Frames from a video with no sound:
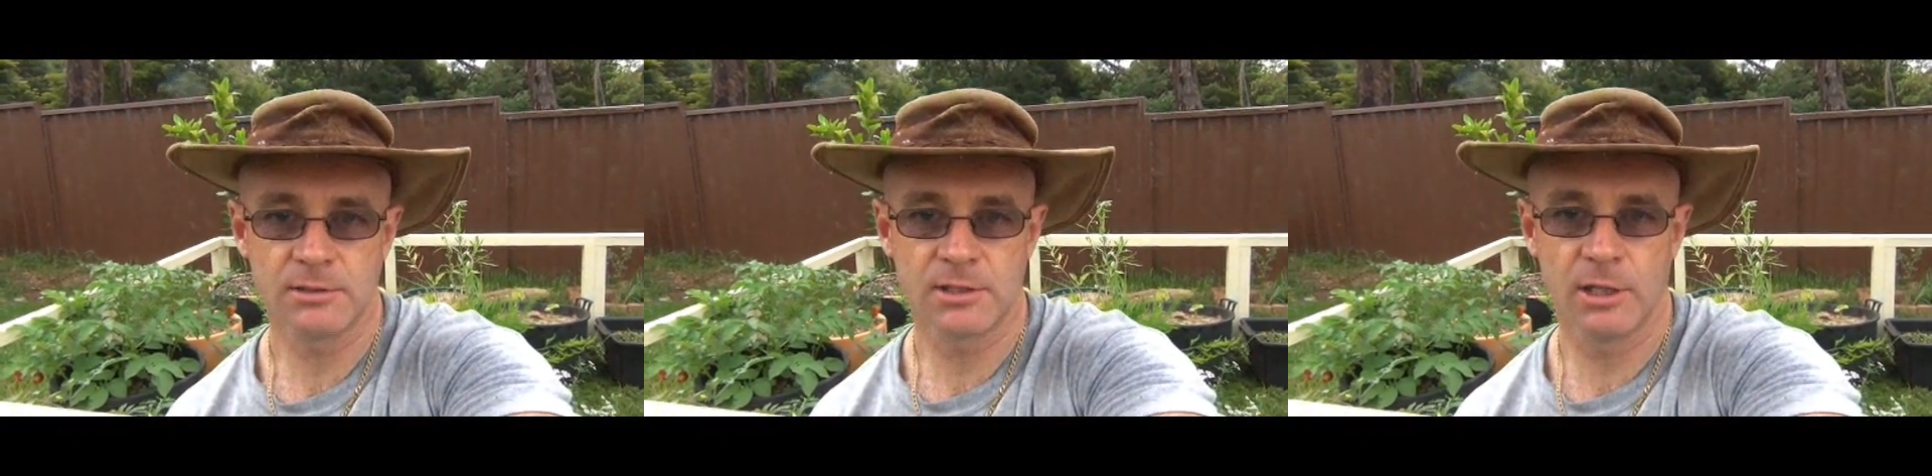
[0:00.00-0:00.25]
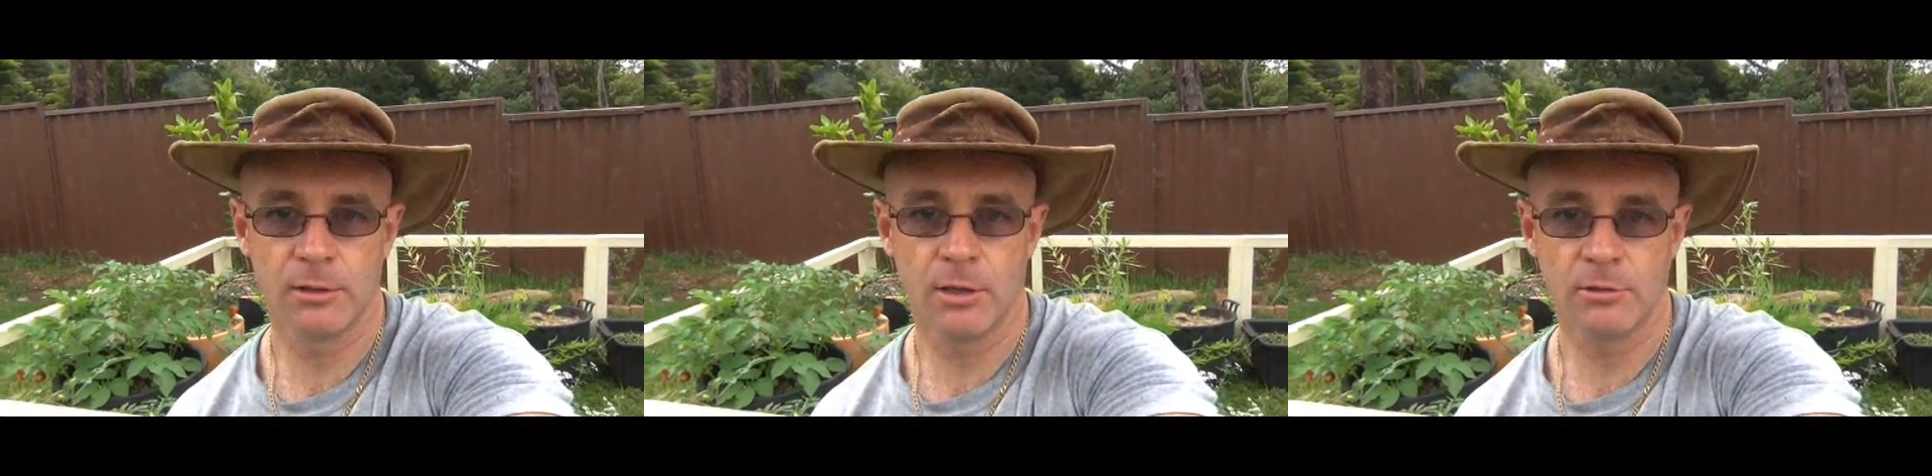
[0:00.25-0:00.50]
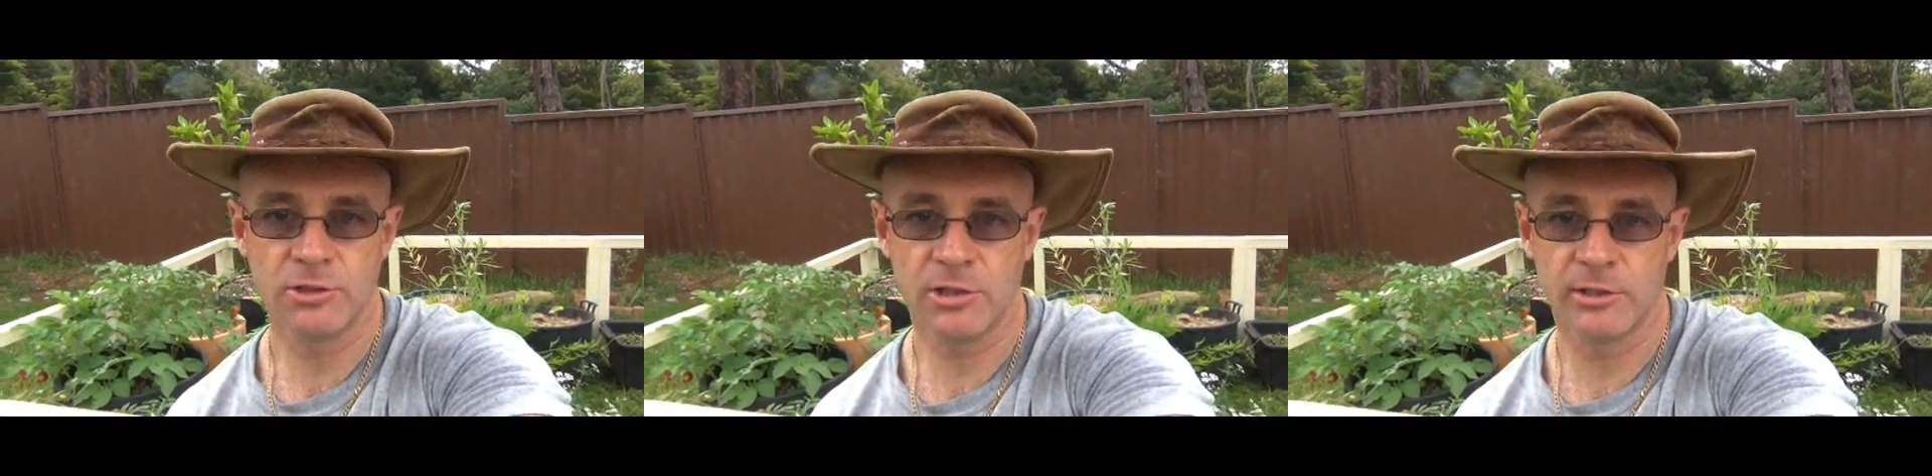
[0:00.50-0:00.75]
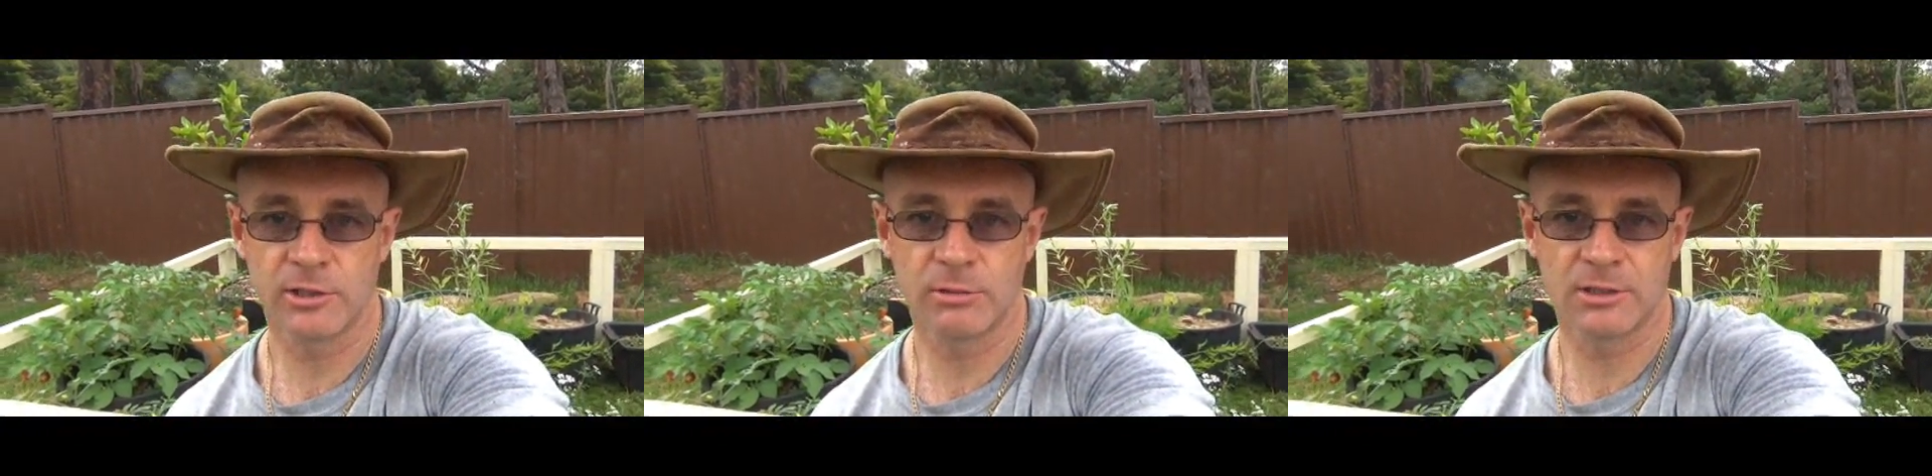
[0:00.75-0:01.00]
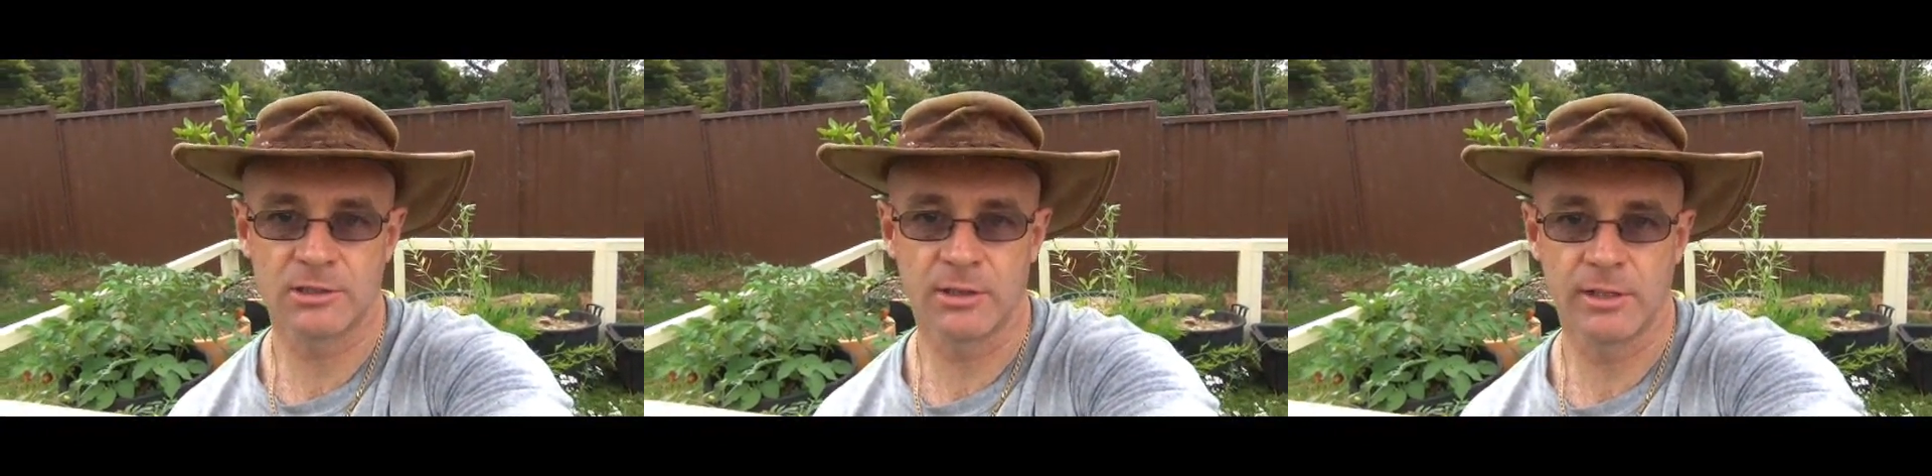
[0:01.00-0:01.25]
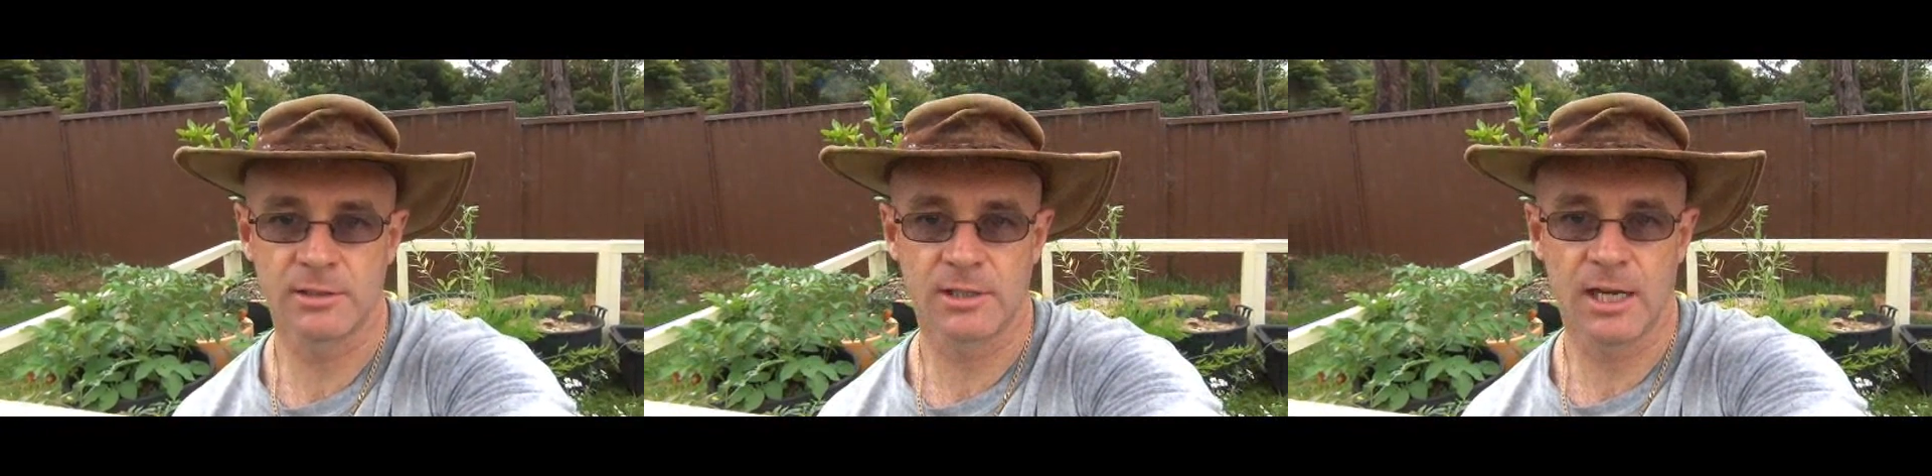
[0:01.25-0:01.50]
so I'll show you quickly
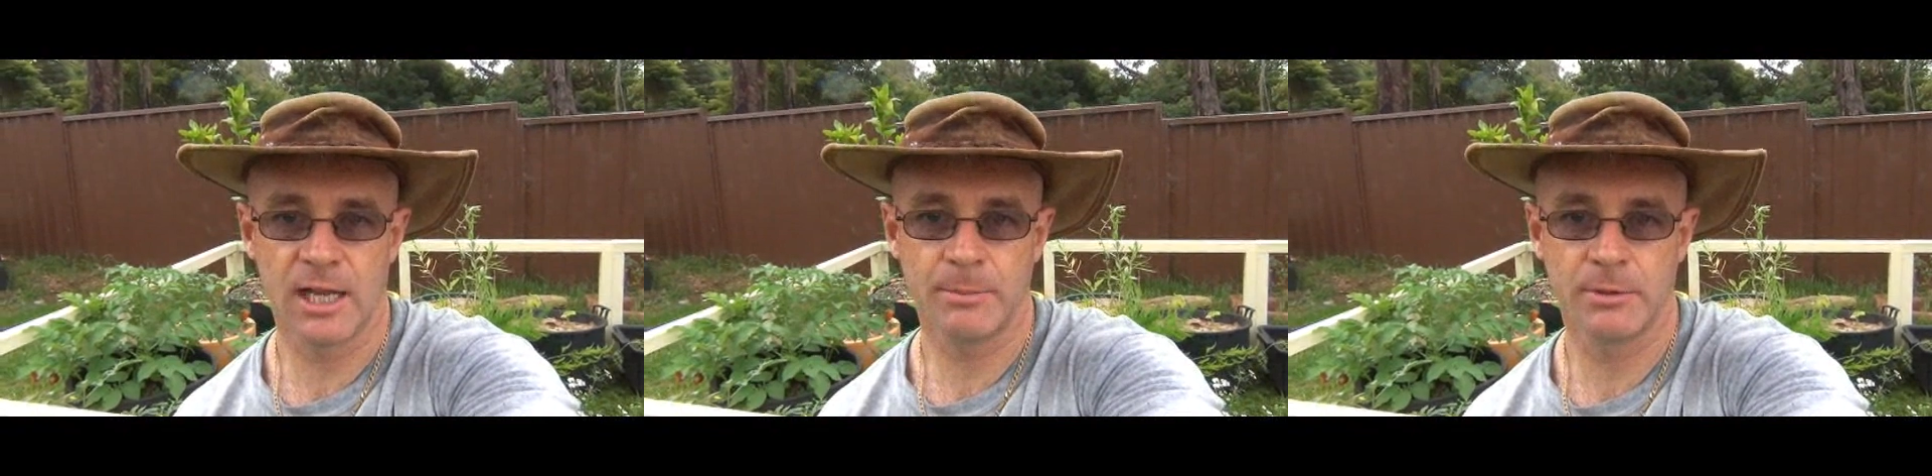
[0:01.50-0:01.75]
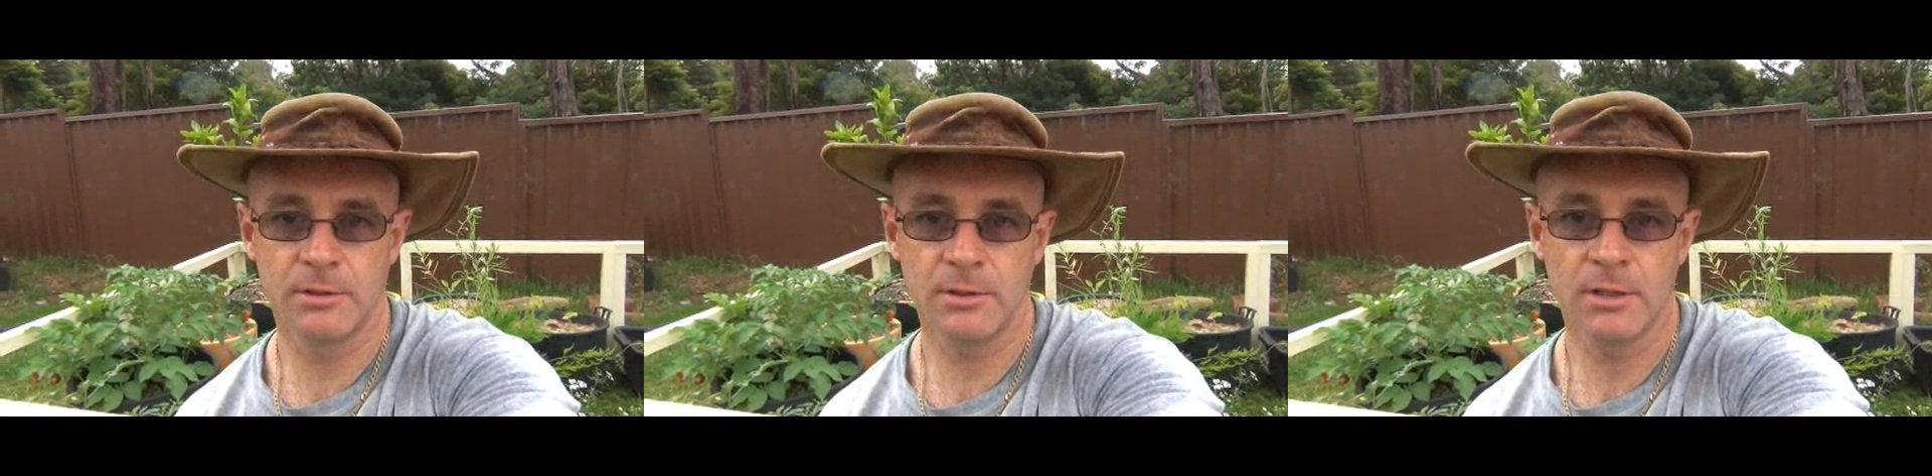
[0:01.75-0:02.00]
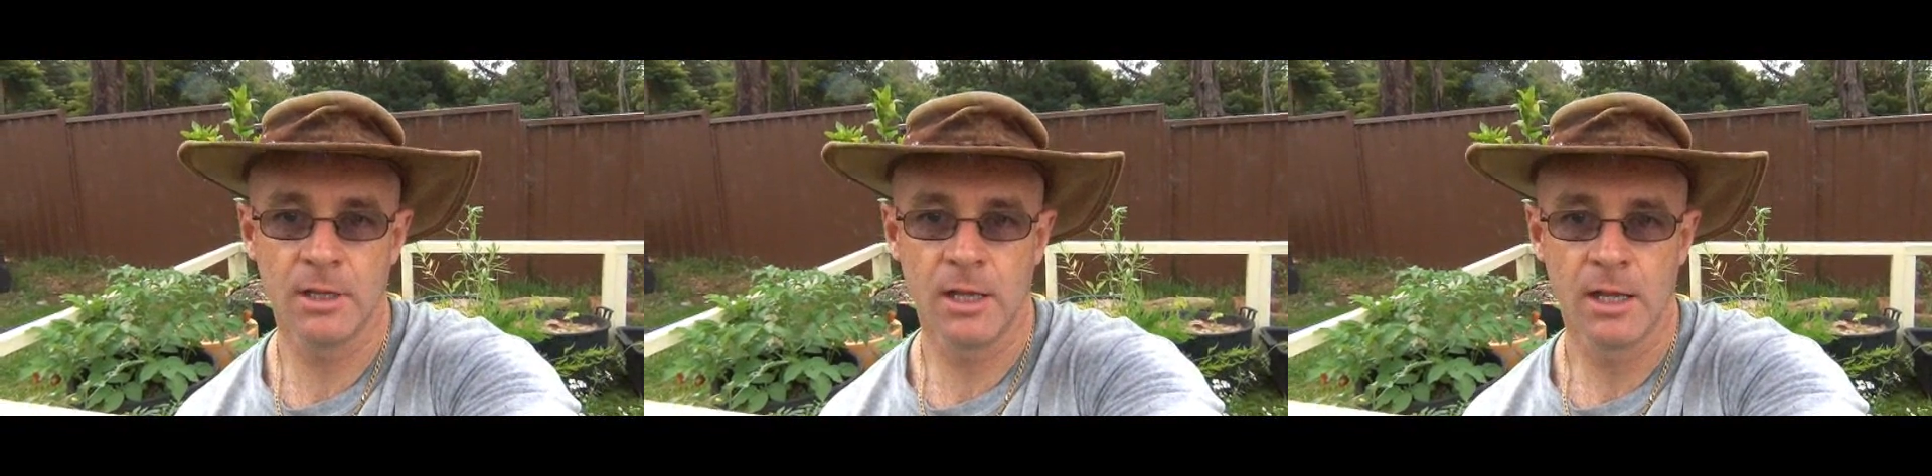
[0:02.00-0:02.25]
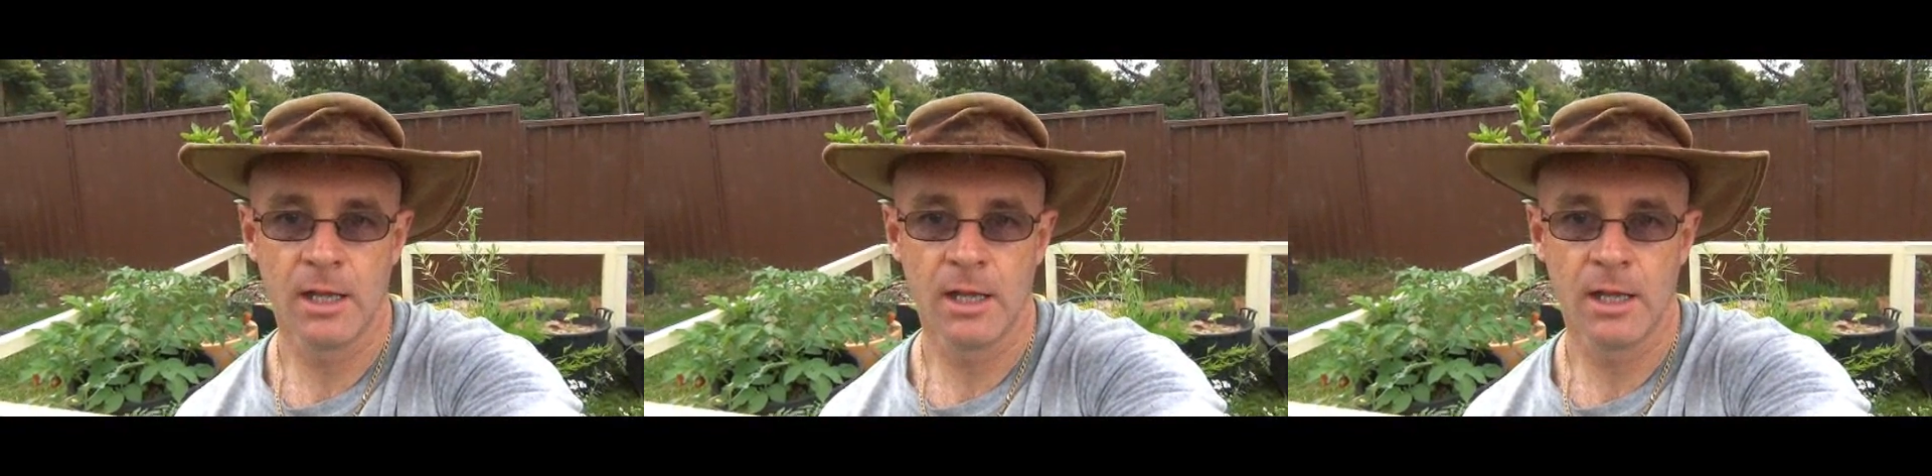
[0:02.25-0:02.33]
the things that have happened,